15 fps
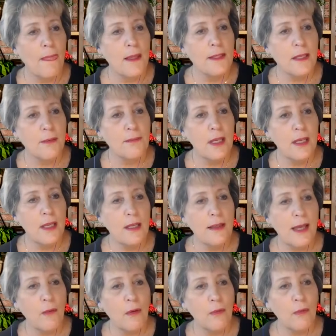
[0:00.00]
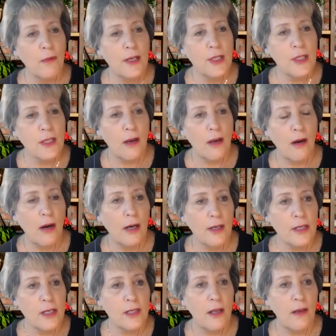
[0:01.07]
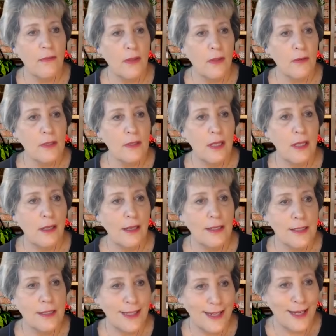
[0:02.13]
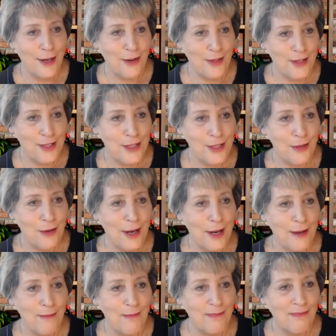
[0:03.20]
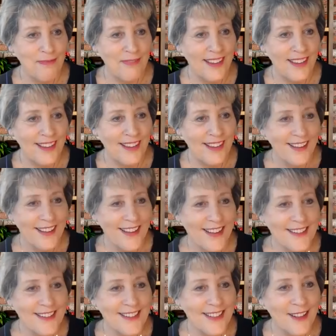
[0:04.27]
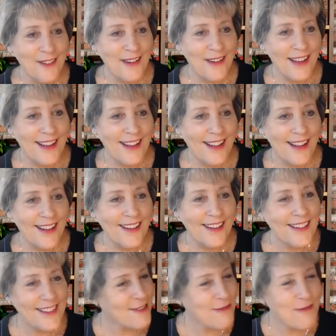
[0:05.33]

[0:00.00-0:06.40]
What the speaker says: something that will reach the hearts of those that need to hear the story. And so it's